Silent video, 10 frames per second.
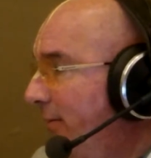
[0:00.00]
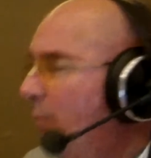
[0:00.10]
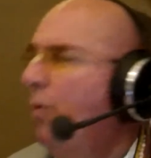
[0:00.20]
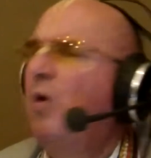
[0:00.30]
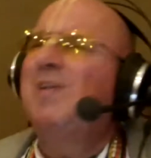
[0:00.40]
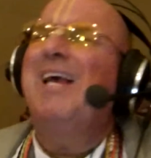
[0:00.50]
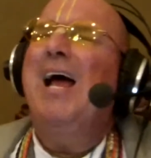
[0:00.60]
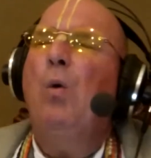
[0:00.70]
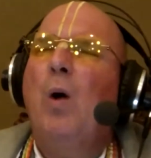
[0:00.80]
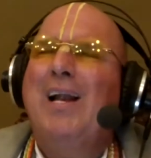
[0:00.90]
Because
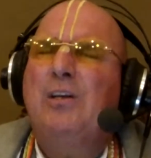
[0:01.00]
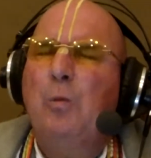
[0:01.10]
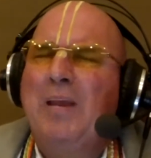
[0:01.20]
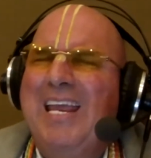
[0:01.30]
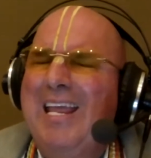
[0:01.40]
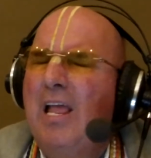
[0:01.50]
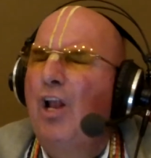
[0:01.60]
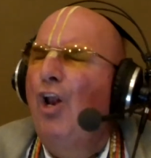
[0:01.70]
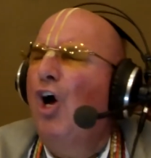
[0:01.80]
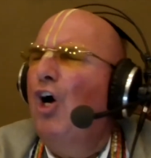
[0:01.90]
I want to be
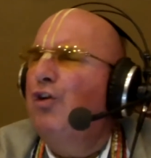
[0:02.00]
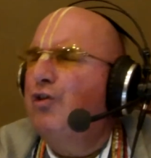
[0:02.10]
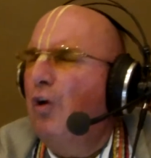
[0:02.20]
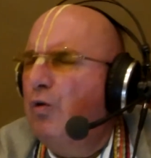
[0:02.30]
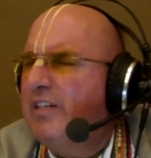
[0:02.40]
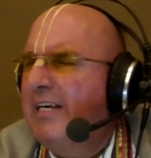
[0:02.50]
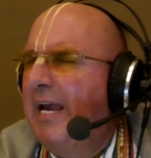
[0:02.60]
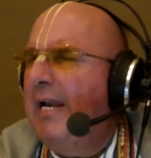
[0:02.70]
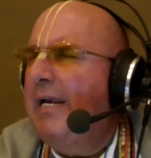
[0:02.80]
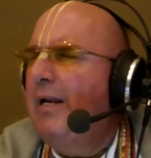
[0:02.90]

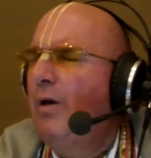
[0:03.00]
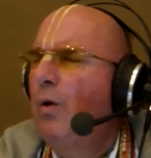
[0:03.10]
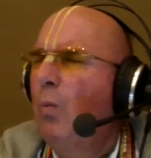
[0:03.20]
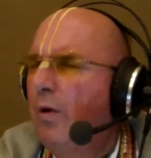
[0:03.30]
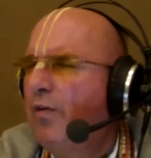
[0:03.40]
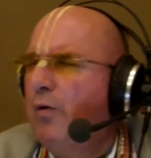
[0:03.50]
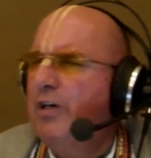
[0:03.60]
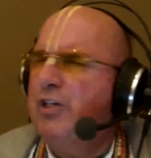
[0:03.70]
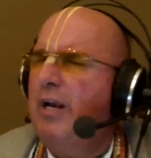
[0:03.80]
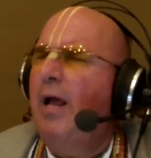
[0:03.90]
associated with
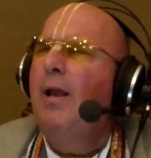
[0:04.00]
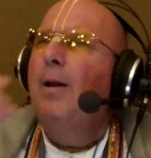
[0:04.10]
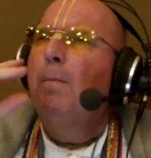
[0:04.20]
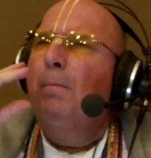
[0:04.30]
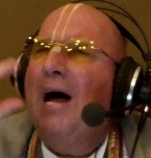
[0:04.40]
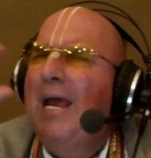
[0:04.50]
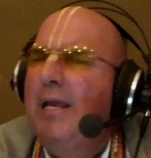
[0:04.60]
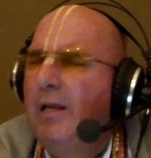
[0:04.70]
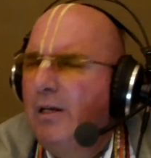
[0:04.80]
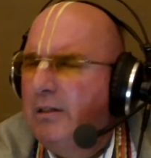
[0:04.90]
Krishna by
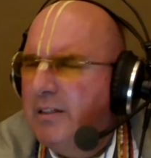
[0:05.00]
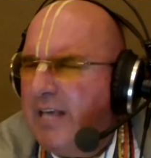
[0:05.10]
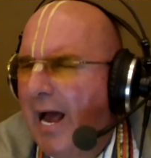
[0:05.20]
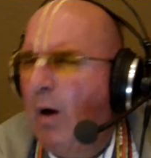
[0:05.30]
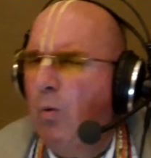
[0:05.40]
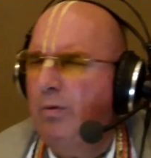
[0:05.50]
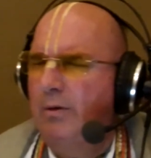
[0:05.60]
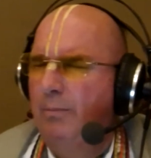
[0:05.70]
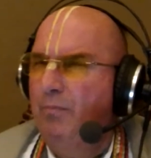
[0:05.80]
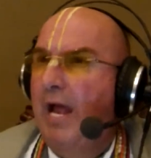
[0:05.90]
sound.
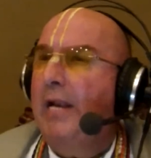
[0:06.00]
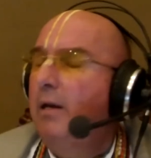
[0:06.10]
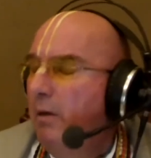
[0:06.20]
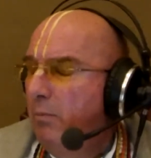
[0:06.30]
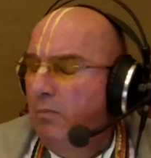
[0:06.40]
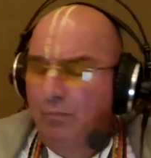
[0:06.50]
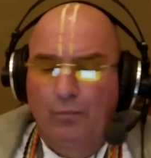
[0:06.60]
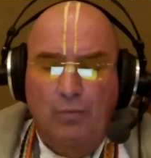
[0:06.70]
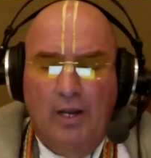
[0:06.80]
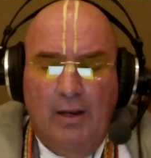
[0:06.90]
And
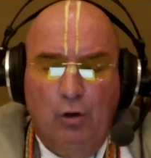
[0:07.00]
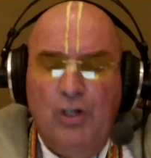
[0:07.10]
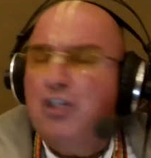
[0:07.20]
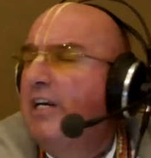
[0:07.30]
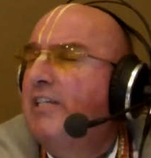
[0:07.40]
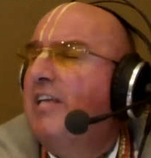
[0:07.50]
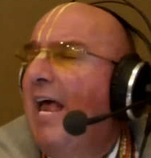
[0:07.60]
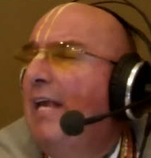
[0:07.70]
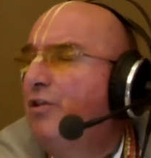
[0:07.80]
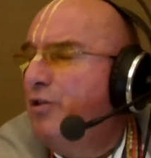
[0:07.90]
Krishna
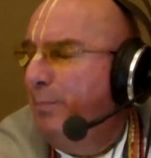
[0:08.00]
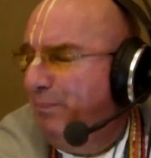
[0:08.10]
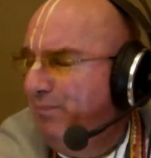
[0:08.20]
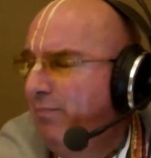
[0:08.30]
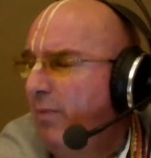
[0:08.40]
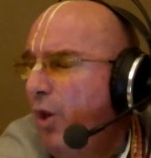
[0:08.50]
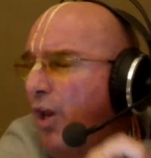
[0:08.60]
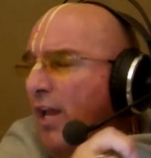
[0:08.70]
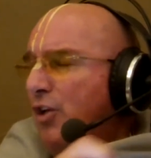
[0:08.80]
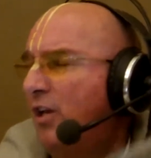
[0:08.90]
says
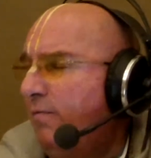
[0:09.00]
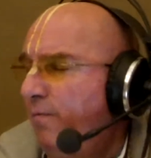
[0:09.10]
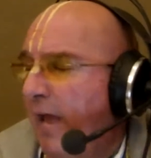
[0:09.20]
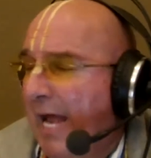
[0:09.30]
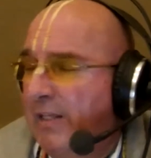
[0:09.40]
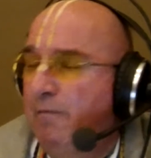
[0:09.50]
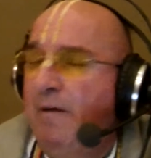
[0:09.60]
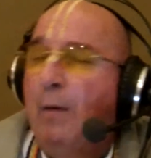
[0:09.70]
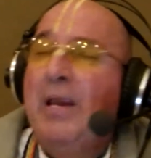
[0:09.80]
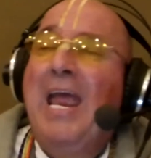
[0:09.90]
at the
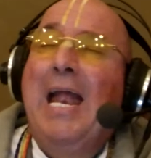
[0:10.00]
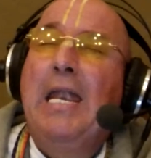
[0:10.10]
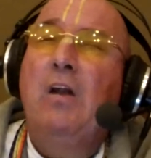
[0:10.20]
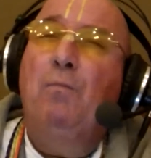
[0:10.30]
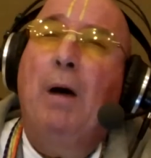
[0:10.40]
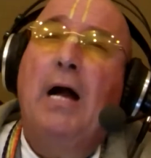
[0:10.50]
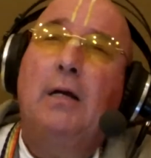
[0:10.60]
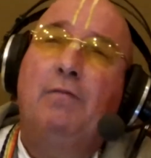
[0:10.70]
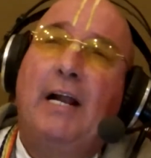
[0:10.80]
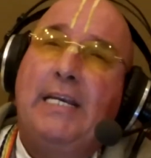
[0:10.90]
very end of
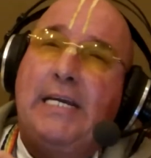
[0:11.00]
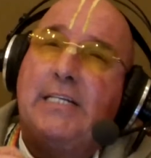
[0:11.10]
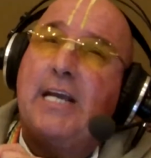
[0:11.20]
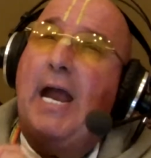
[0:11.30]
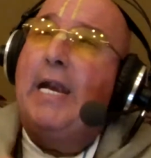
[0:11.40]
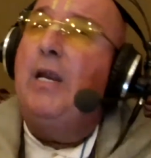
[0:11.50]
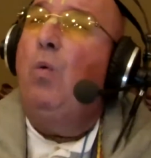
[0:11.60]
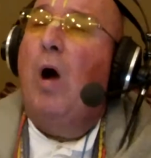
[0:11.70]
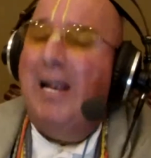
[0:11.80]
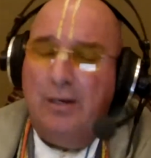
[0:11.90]
Bhagavad Gita,
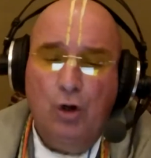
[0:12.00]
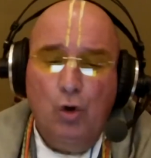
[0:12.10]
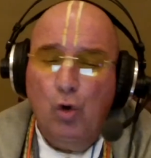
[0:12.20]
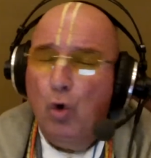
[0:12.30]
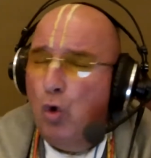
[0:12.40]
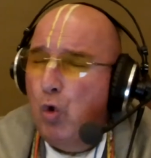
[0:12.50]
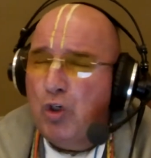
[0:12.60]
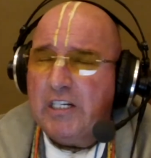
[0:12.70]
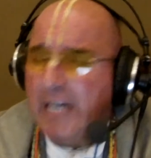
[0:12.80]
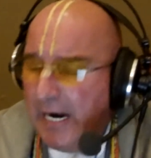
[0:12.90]
anyone who
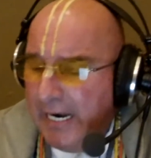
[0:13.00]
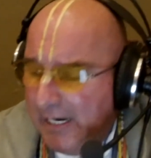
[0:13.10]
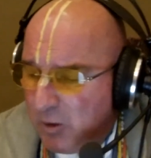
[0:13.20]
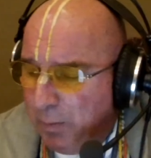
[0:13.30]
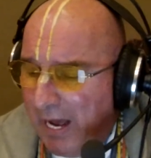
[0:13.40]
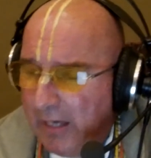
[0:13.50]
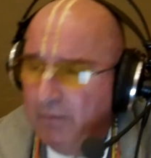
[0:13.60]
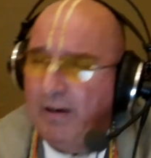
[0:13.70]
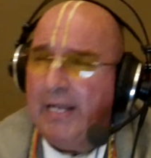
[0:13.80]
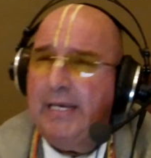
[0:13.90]
studies
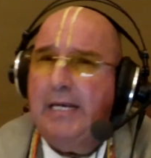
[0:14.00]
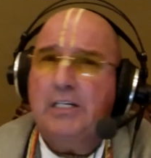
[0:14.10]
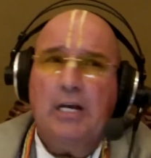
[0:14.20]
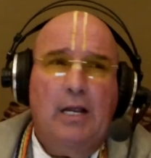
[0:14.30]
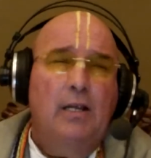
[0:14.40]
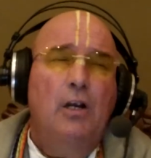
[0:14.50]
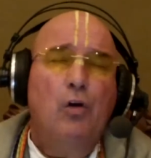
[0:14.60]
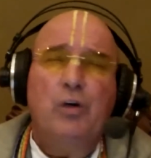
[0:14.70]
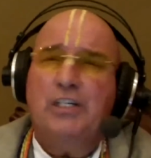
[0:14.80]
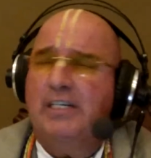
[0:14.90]
Bhagavad Gita,
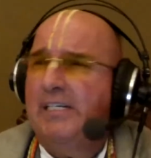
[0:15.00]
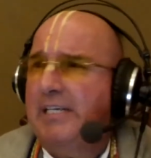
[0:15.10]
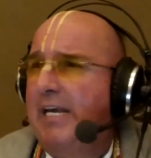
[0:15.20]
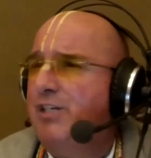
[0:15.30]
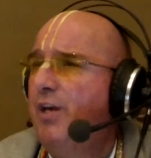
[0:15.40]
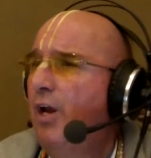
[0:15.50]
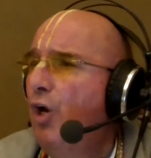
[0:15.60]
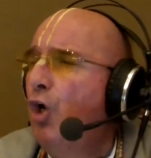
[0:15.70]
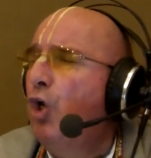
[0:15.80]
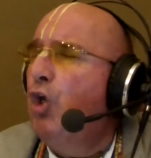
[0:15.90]
Krishna says,
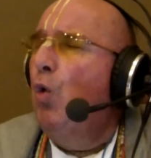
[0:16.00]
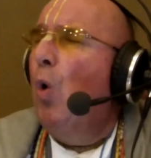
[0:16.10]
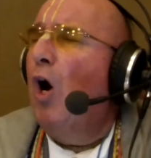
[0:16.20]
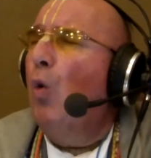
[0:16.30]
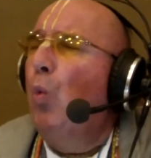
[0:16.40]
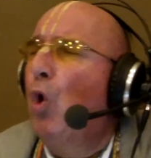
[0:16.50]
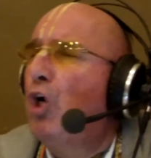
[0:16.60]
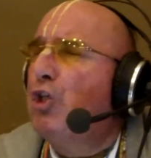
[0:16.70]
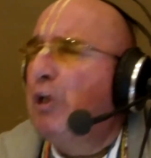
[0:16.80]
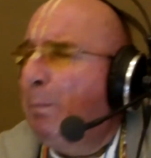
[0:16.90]
you are
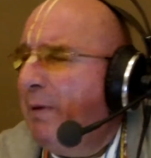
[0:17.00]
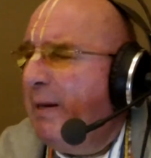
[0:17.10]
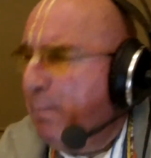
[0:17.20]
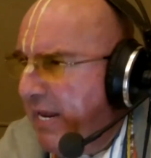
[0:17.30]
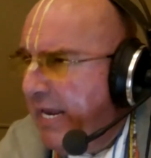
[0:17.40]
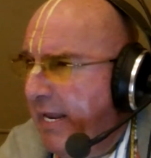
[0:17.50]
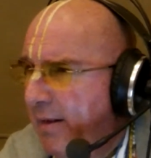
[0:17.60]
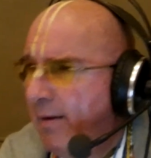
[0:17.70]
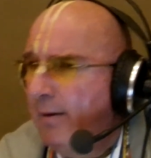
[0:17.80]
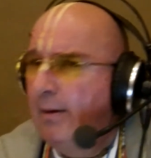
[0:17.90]
worshiping
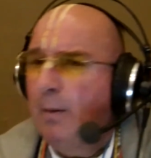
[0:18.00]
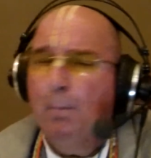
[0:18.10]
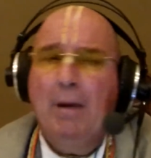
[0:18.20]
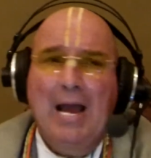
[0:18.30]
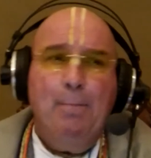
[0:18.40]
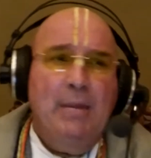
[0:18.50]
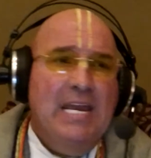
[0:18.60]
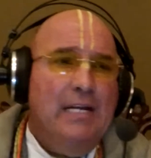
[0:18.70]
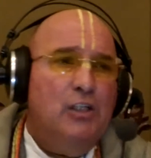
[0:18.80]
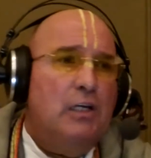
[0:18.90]
me by
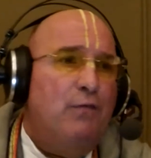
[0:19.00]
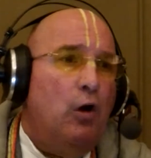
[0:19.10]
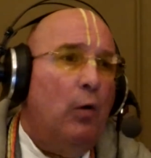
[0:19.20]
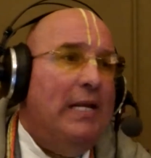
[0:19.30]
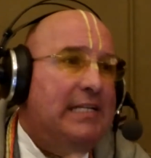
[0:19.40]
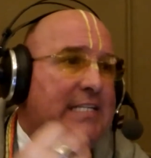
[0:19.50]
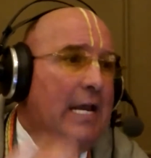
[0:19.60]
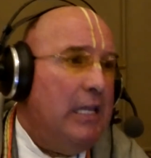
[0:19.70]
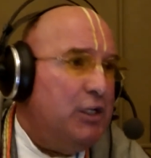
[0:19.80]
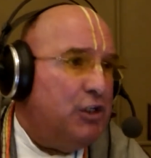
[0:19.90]
means of your
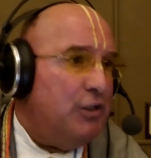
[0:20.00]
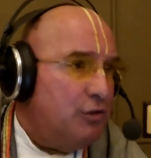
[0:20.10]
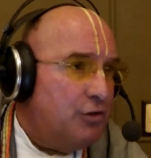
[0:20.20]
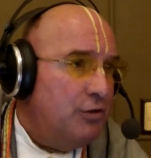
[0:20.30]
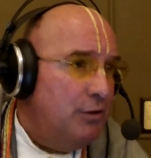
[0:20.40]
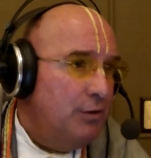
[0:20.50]
intelligence.